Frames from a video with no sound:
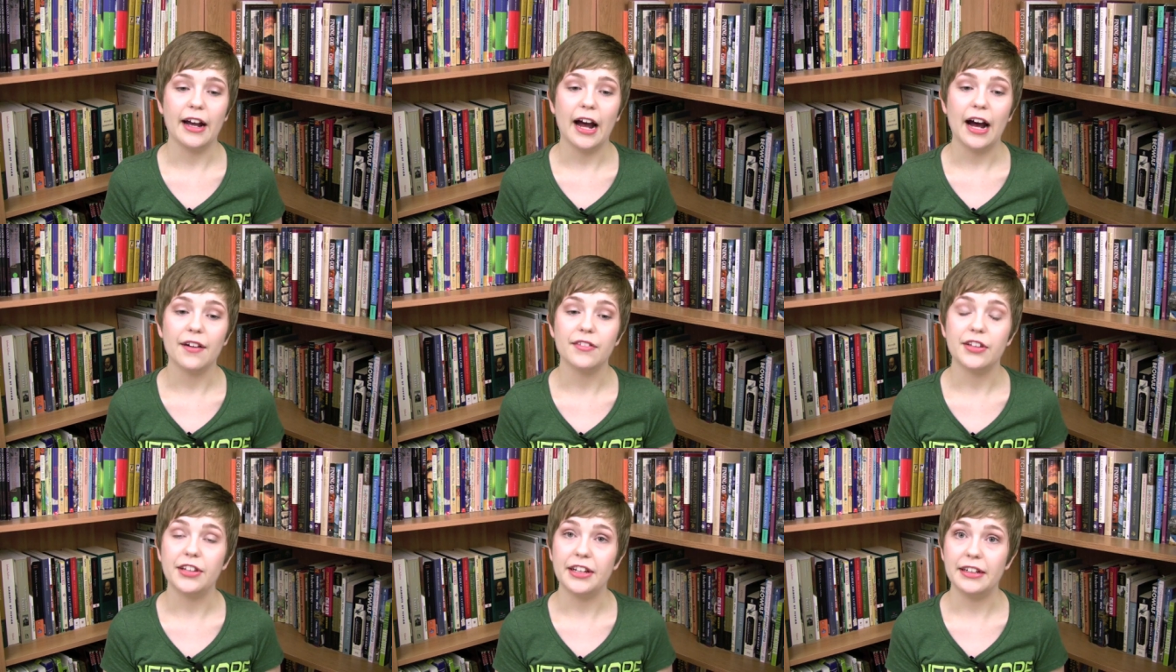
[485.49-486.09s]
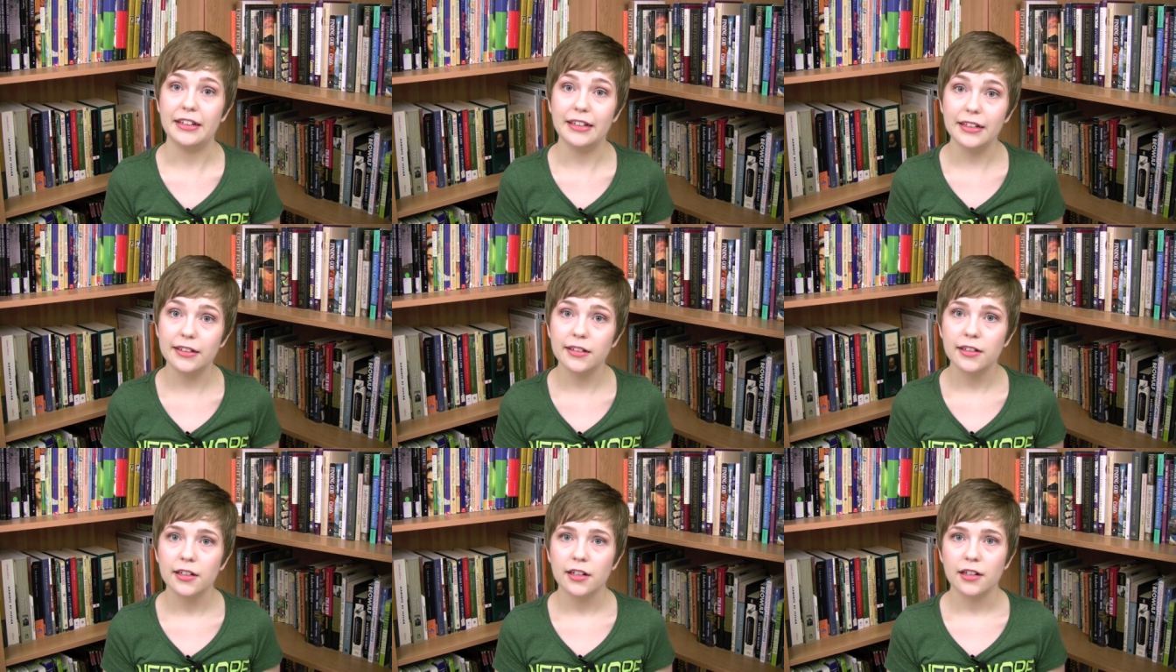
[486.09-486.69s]
have that they
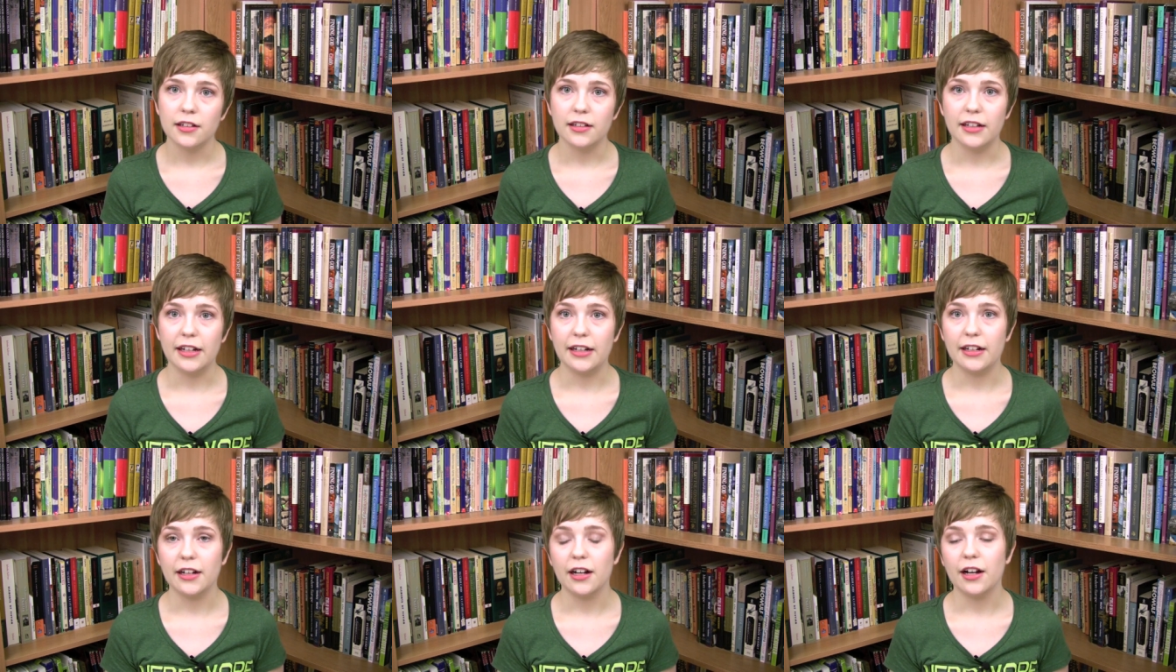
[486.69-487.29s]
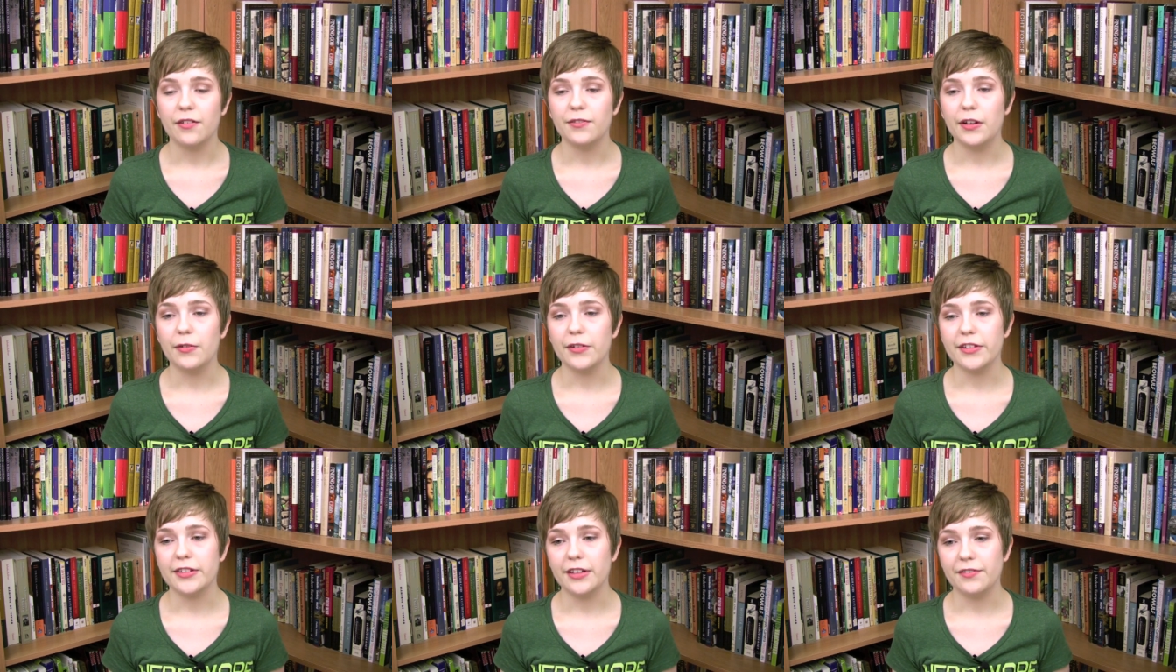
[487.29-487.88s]
need, like a
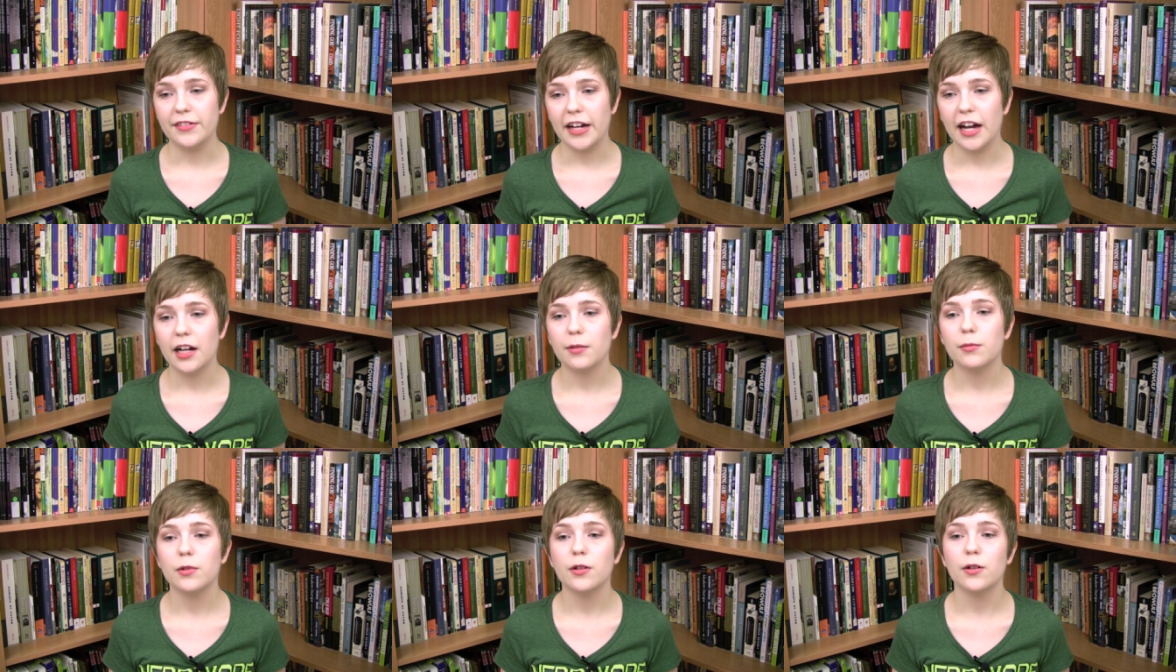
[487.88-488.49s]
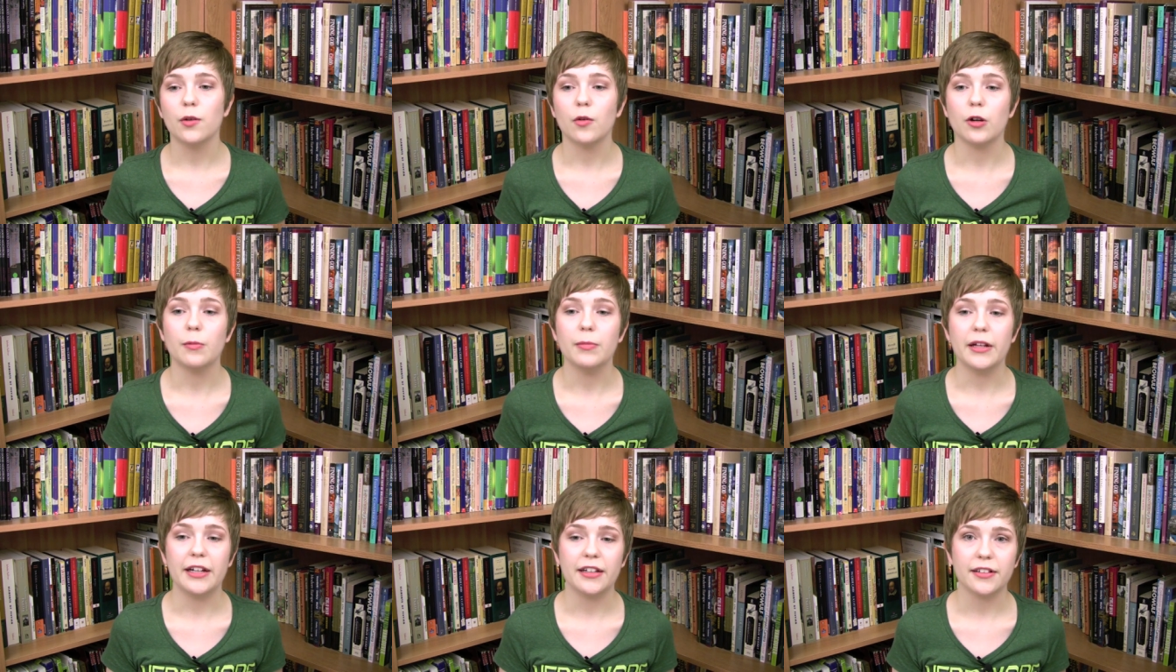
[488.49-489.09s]
favorite stuffed animal or a
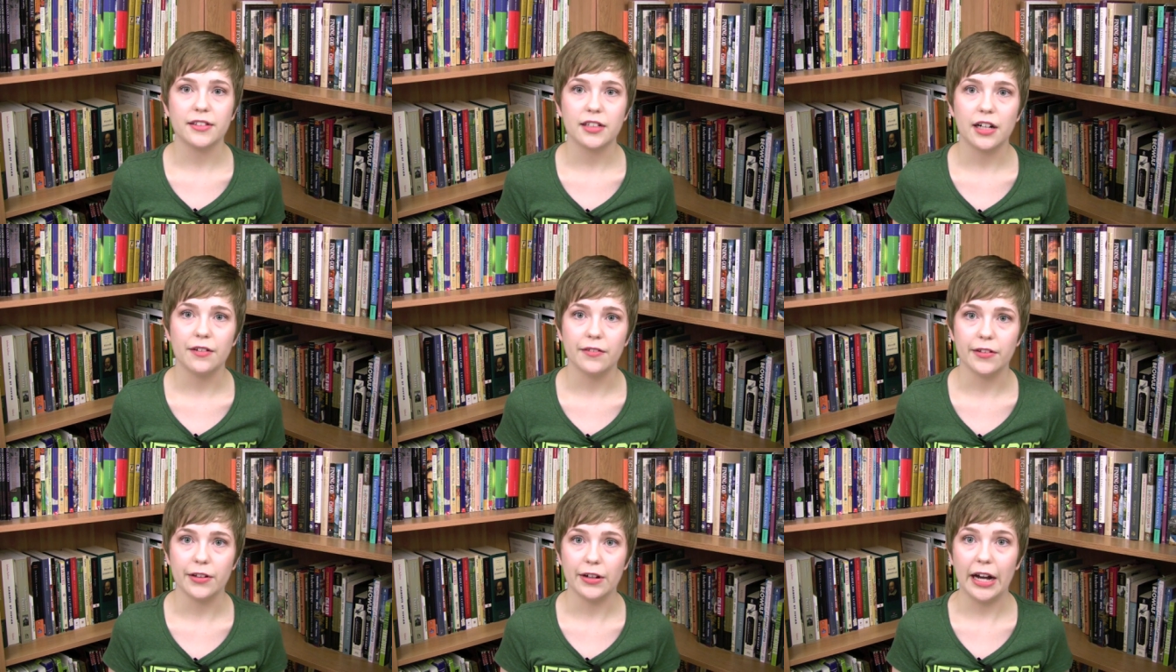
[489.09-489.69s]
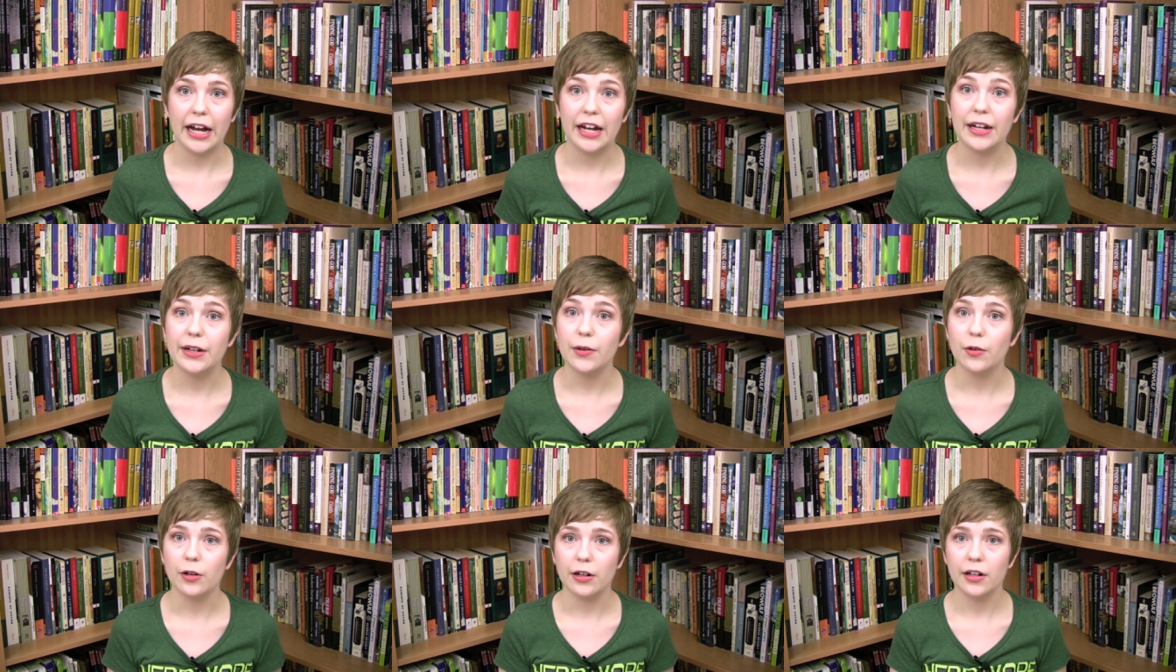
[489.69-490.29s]
blanket to cover their
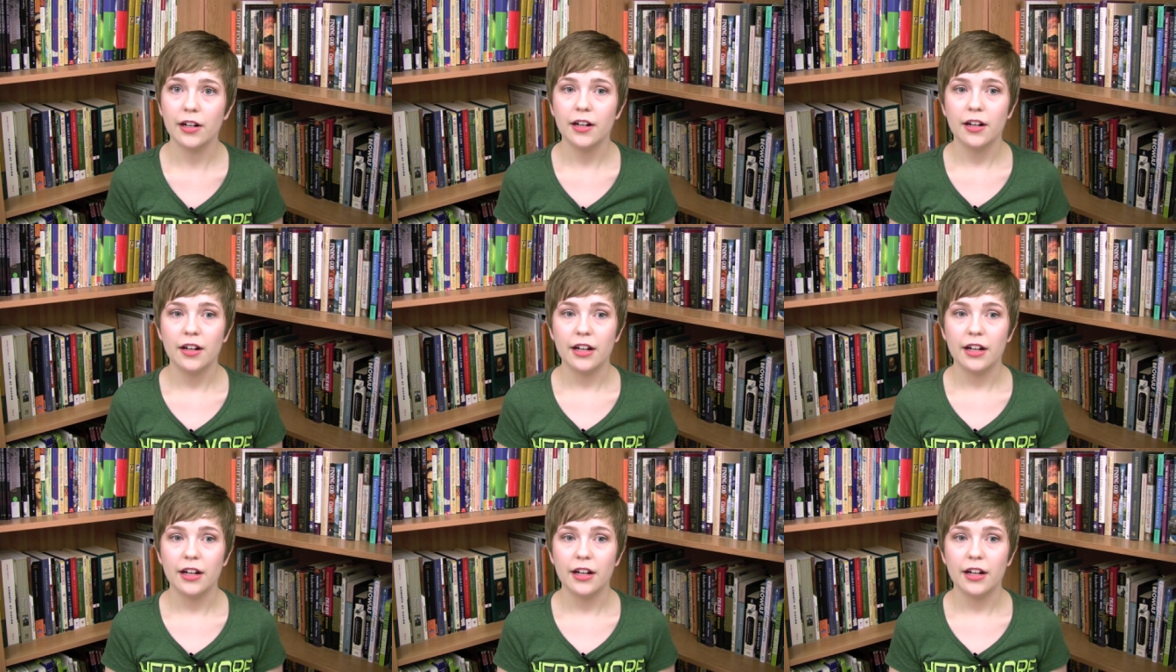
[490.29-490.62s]
head, or